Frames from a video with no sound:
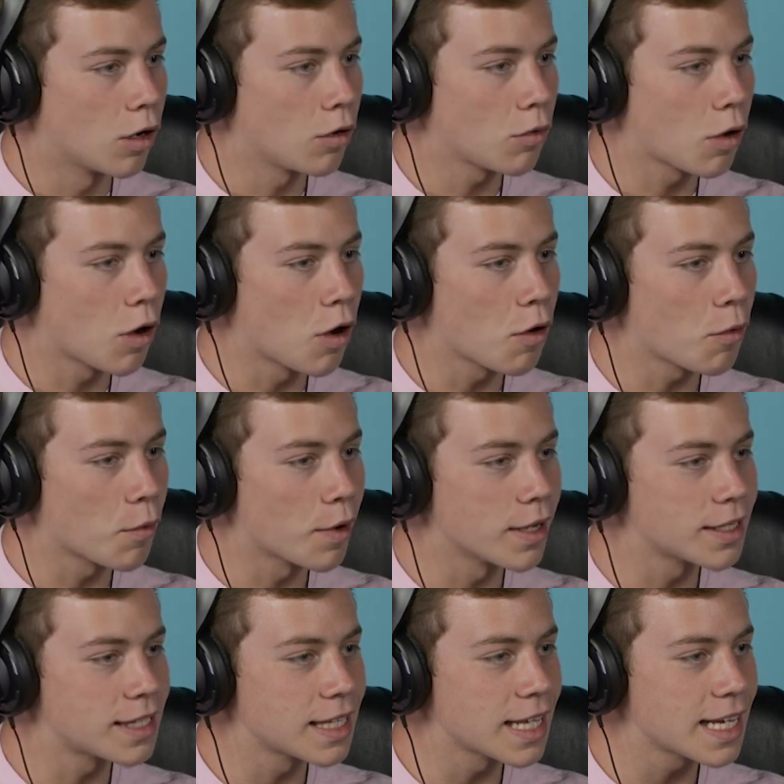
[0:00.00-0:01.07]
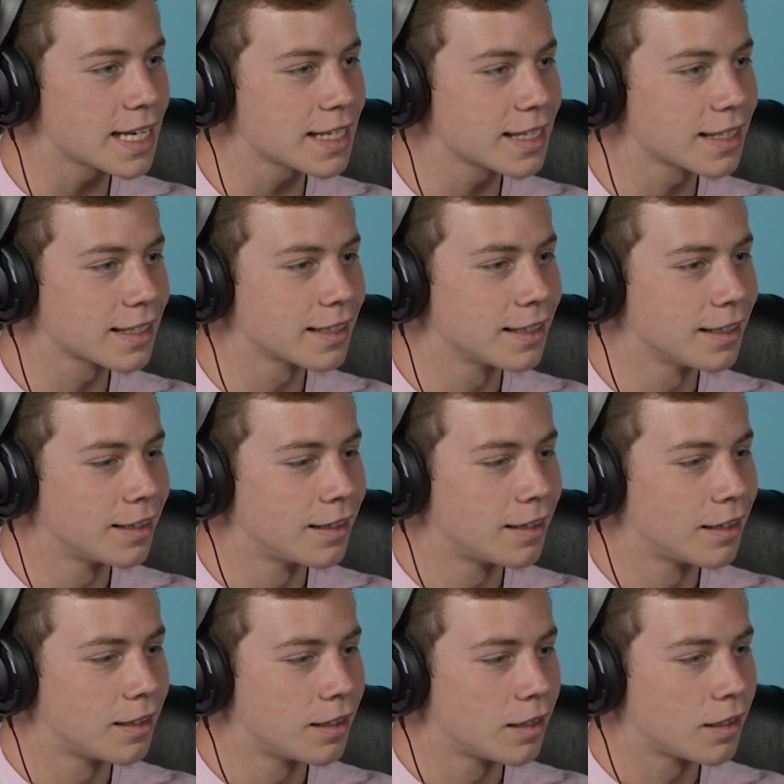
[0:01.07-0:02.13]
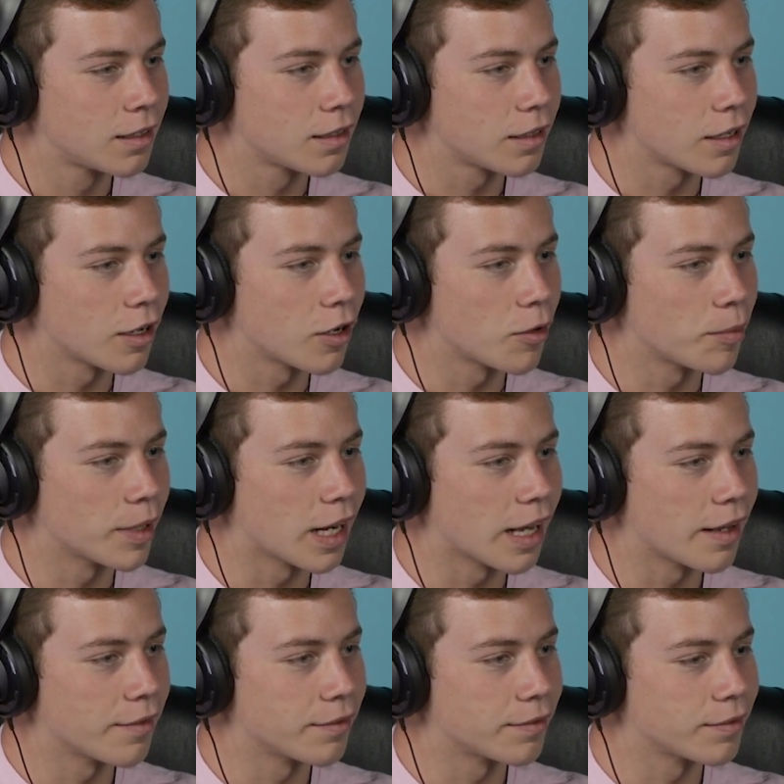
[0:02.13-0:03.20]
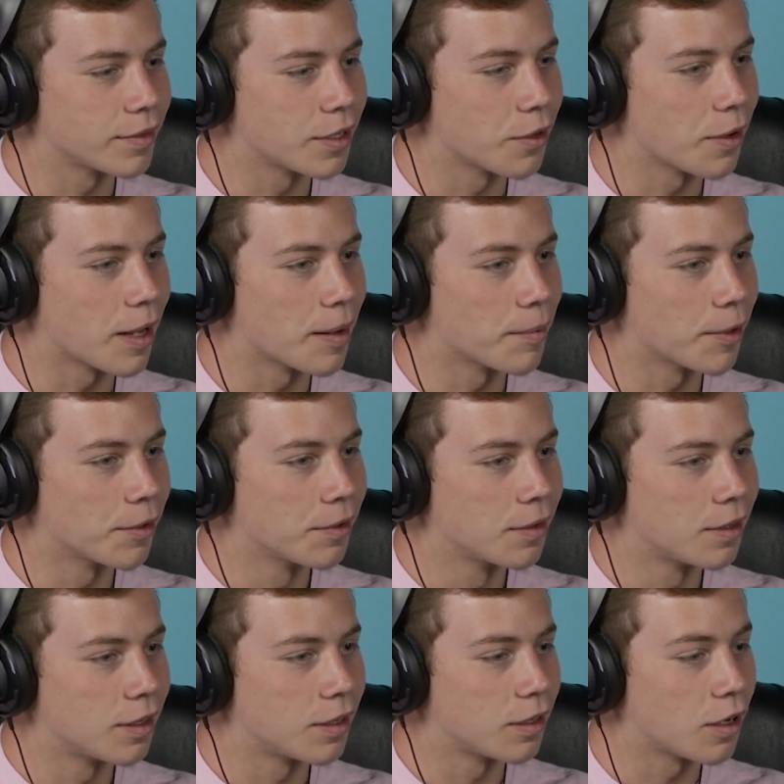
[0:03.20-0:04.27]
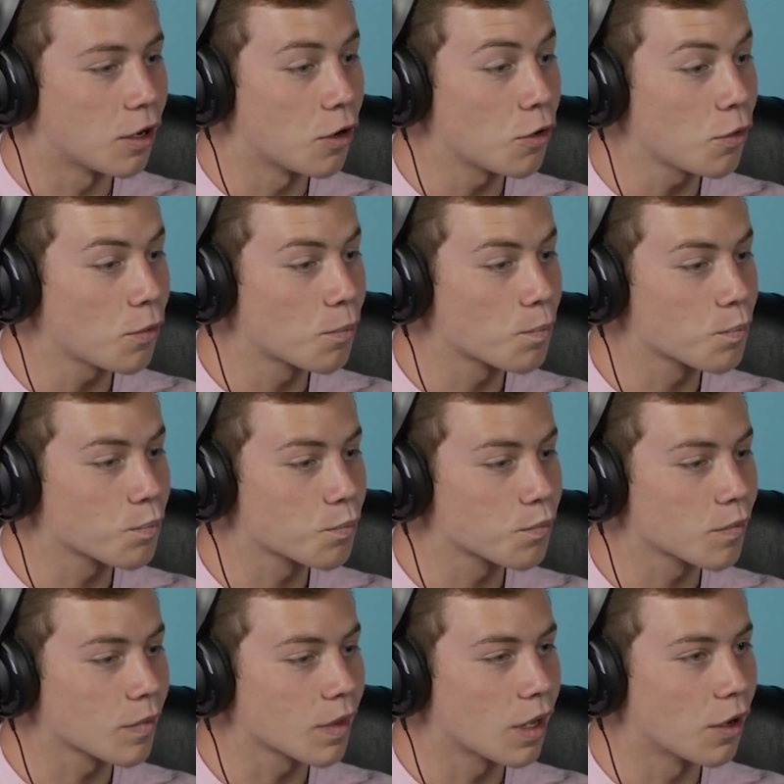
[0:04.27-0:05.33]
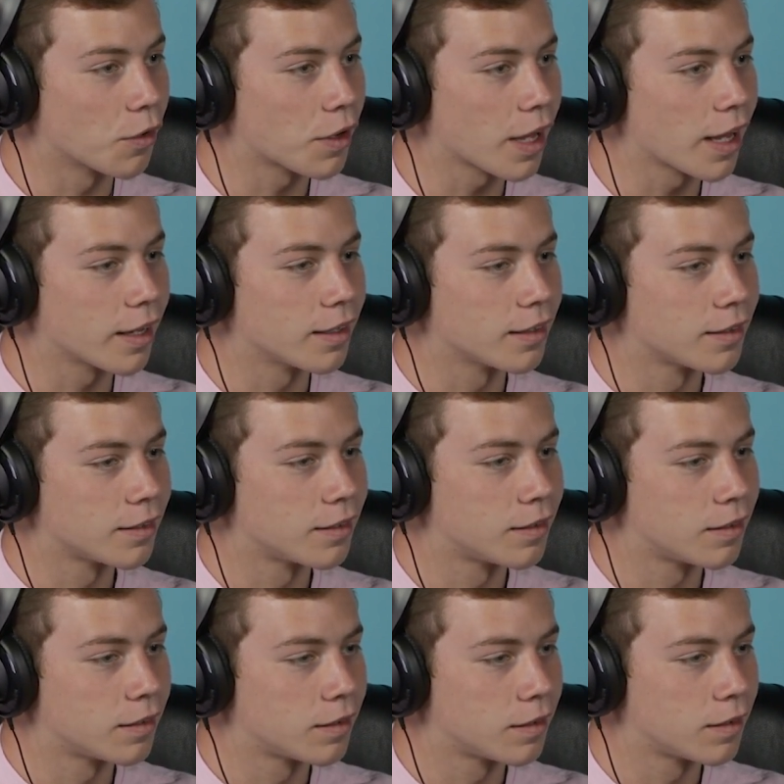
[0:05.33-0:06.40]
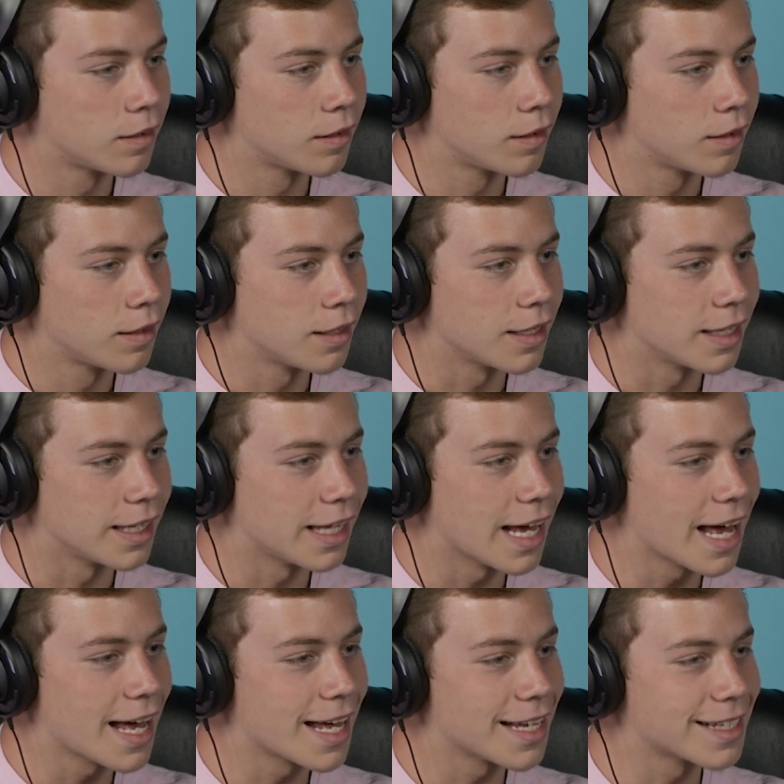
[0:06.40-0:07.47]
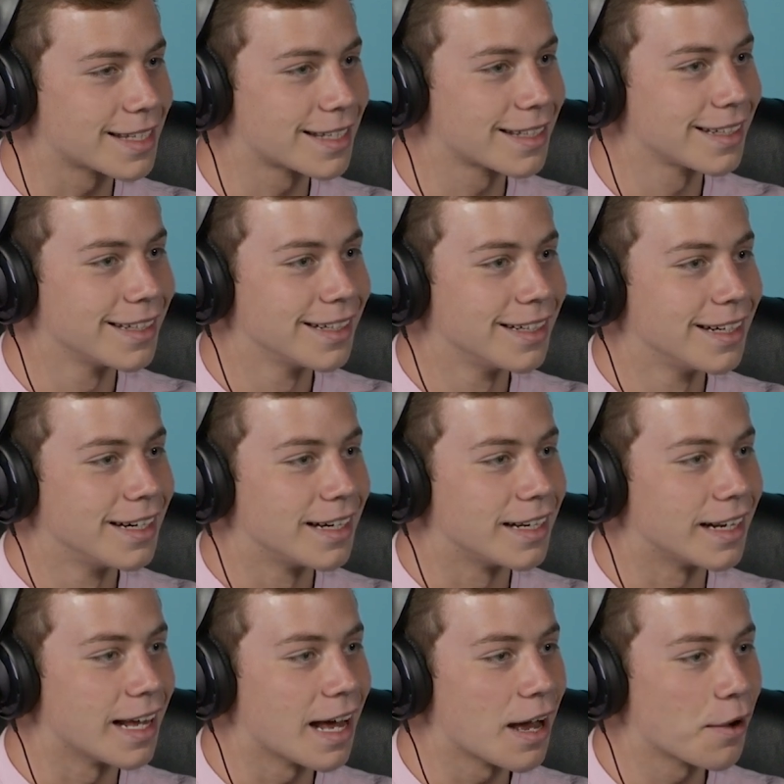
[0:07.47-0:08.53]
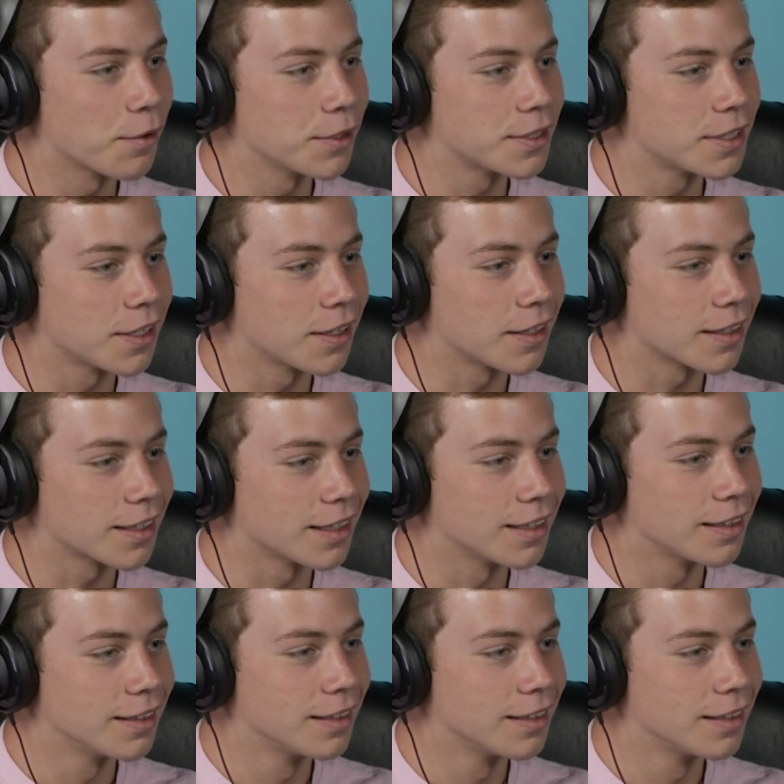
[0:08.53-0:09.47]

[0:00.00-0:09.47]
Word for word: Oh, what's this? Oh, but I have no ammo. Oh, okay. Yes, now we're talking.